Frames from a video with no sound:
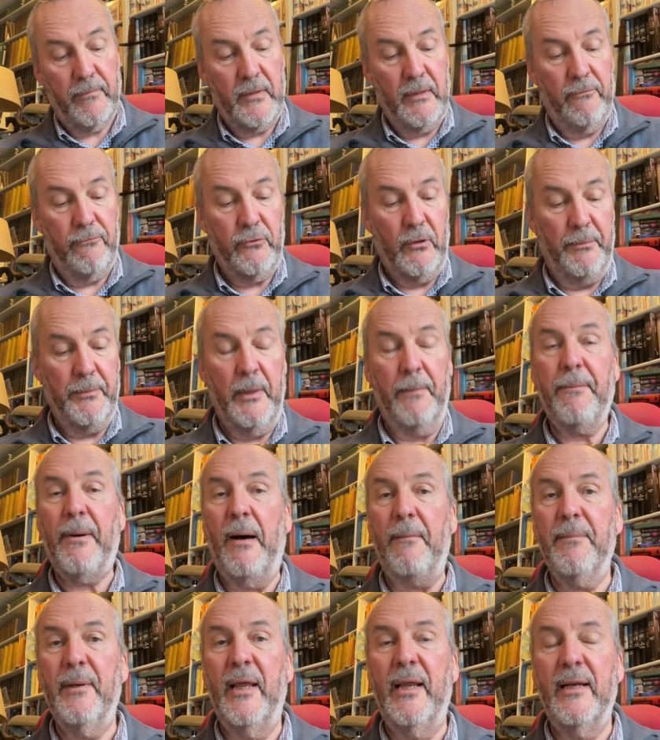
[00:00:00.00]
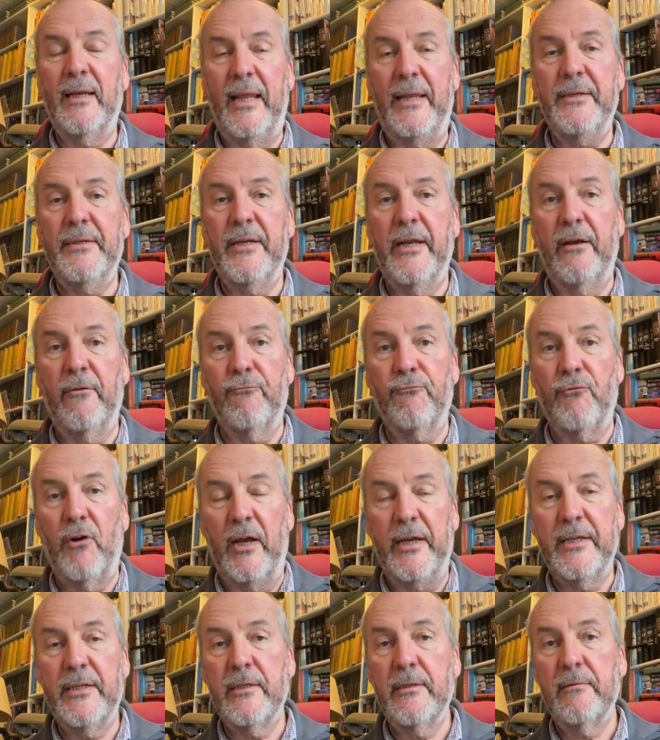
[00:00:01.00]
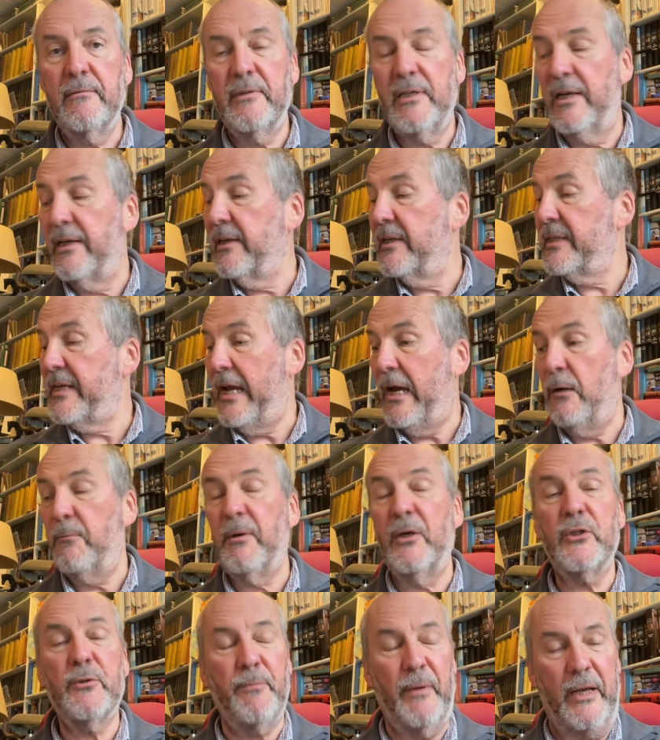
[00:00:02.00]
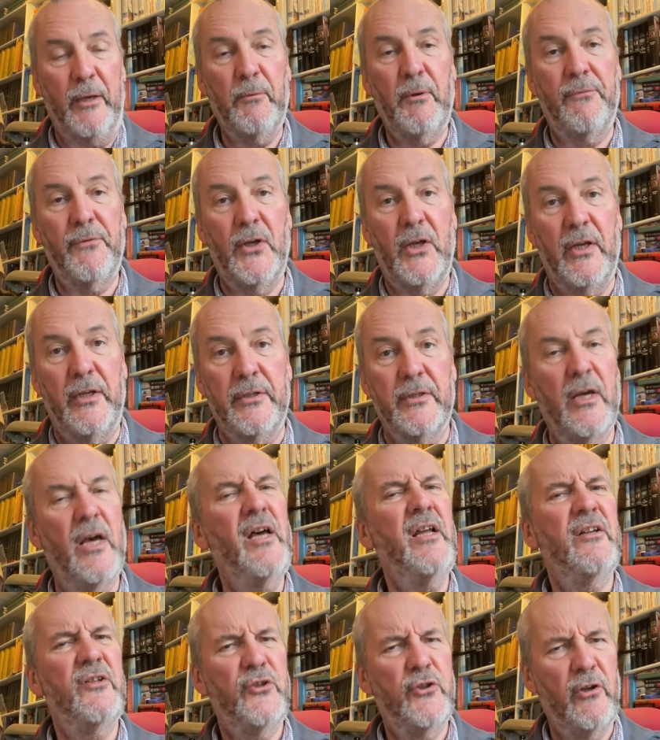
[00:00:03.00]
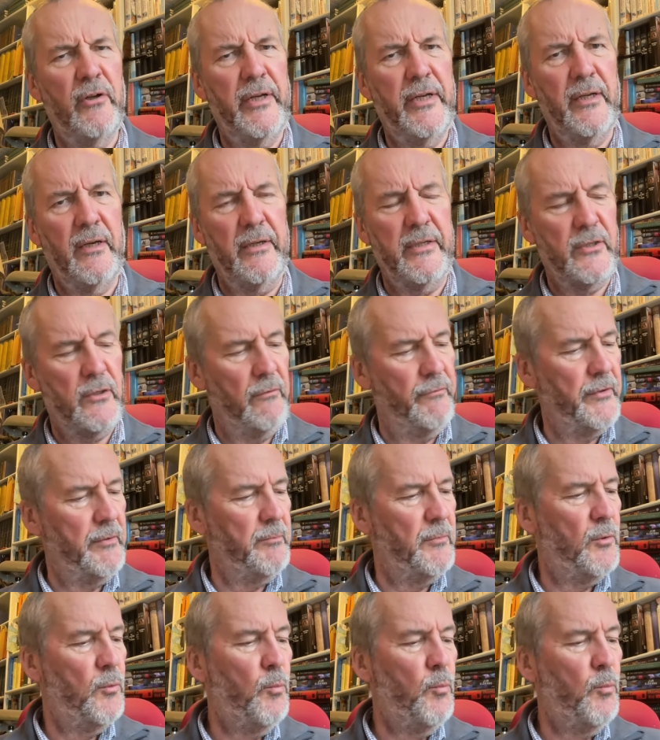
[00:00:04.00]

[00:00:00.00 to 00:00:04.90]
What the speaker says: from the public lending right telling us how much money we've earned. Jolly nice of them.